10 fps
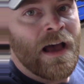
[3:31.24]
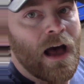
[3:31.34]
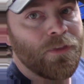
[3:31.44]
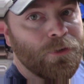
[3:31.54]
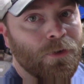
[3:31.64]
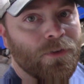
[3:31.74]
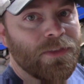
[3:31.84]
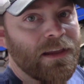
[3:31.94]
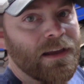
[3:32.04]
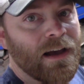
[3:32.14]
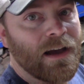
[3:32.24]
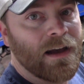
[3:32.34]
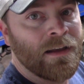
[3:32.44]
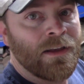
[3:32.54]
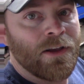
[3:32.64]
I'll throw
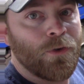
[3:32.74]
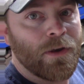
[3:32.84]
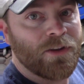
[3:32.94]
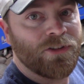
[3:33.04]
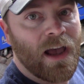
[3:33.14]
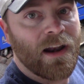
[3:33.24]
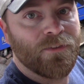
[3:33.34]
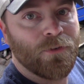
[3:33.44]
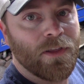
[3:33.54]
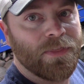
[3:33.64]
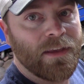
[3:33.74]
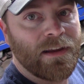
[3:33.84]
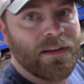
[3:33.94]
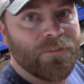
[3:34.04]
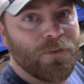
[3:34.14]
the quick shot of what
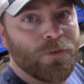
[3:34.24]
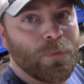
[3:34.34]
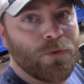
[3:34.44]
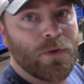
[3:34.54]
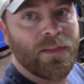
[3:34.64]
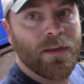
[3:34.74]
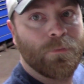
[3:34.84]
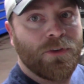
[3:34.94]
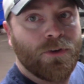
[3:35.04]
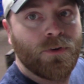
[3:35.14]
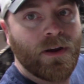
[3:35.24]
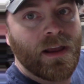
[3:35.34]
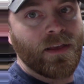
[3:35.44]
the difference between them two,